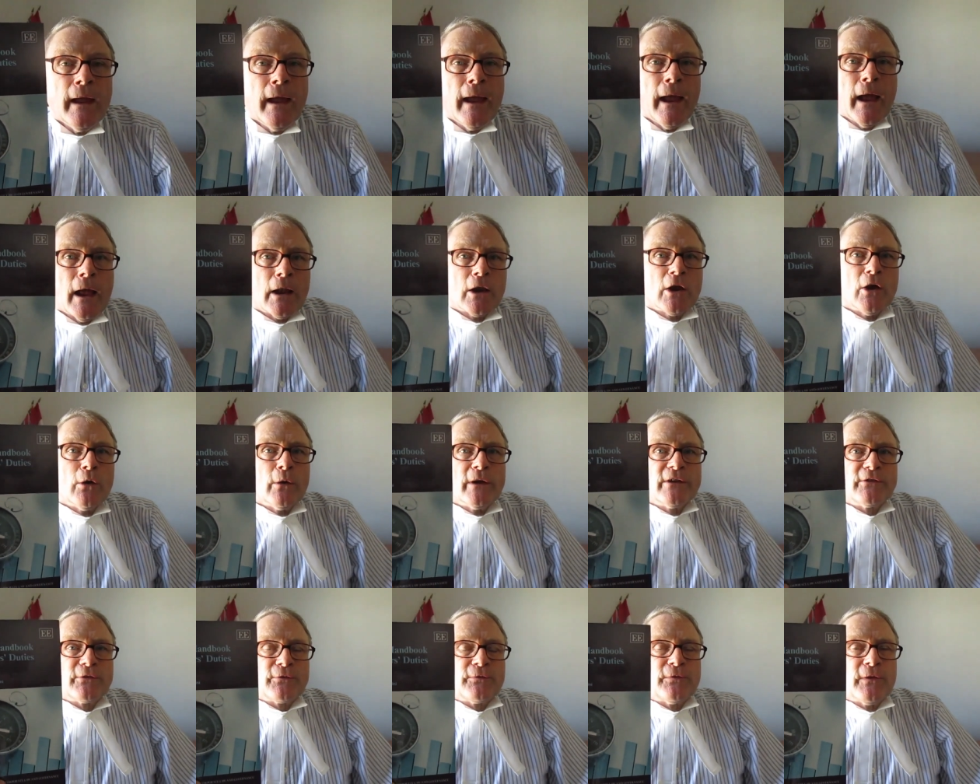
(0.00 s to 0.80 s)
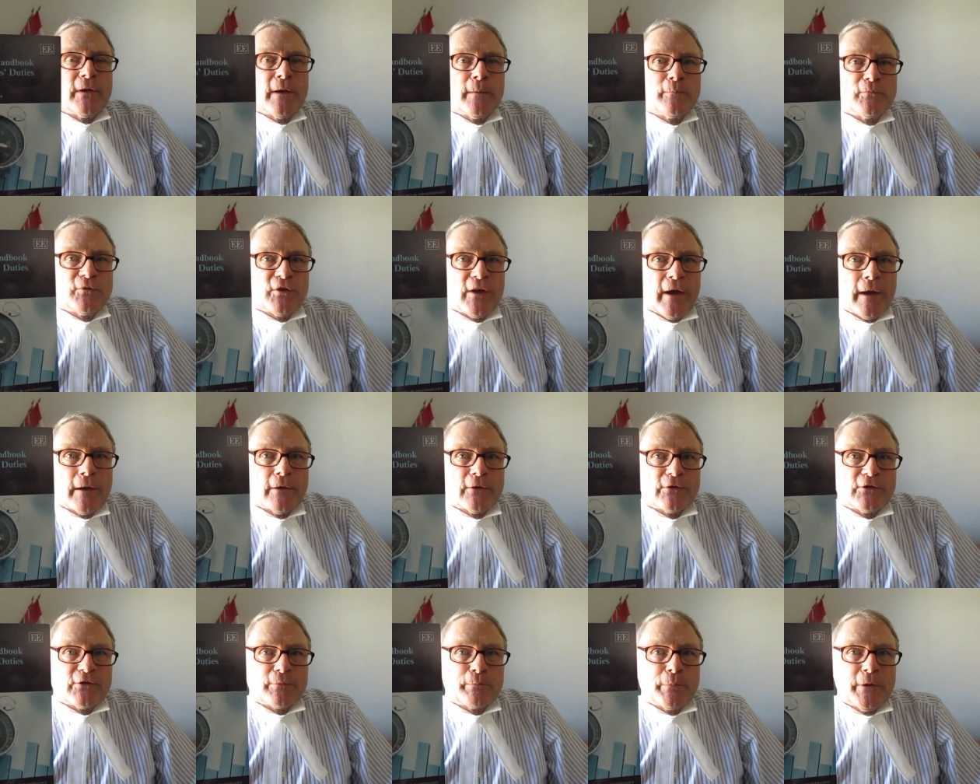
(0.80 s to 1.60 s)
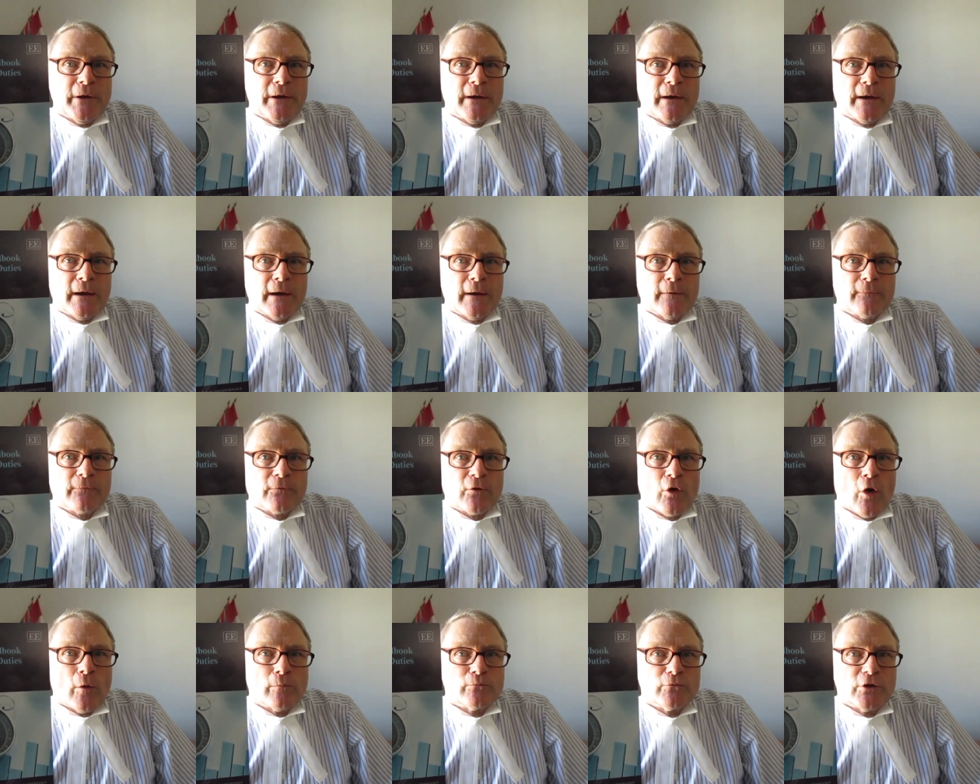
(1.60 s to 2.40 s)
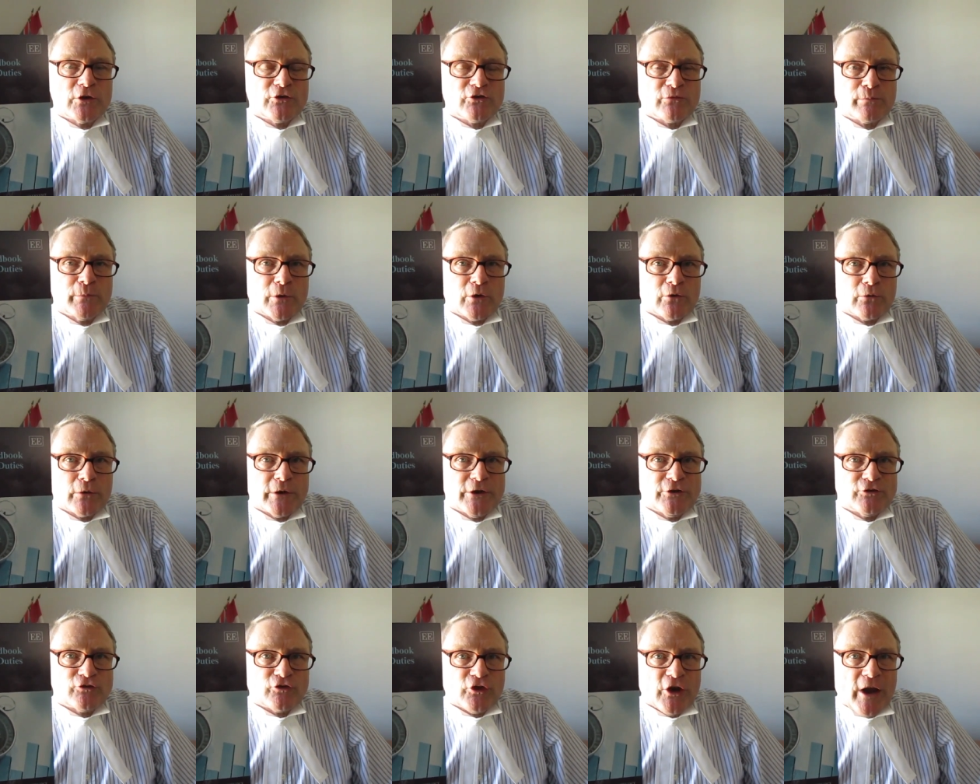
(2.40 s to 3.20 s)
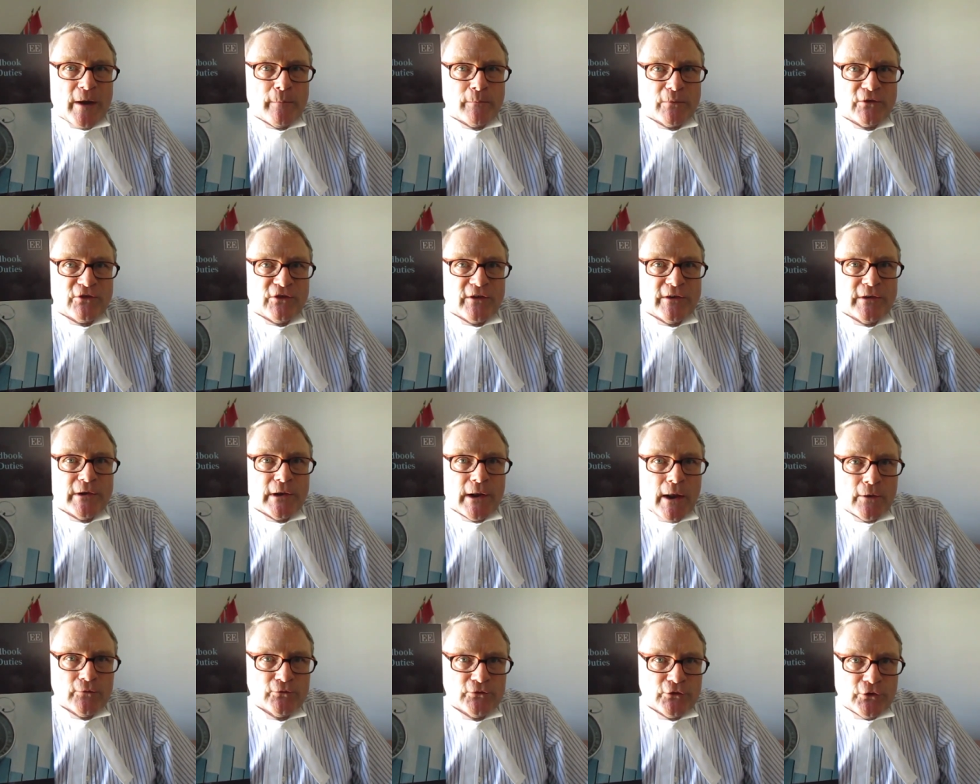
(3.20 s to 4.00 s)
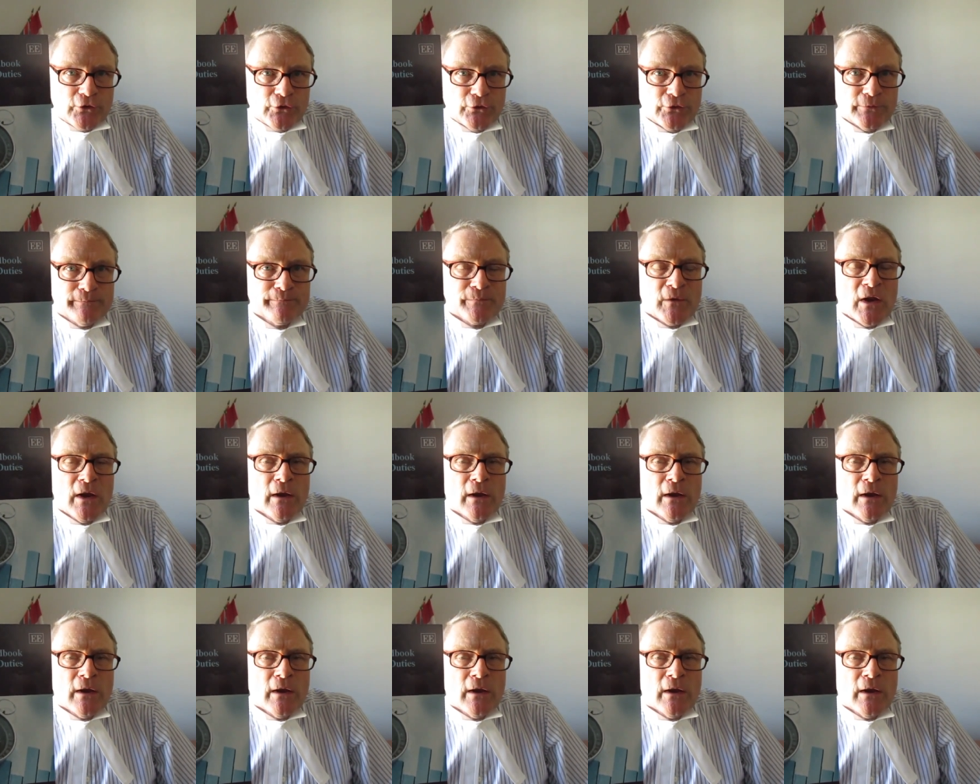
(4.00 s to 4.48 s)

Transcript: Hello, it's Phillip Taylor speaking from Richmond Green Chambers in London.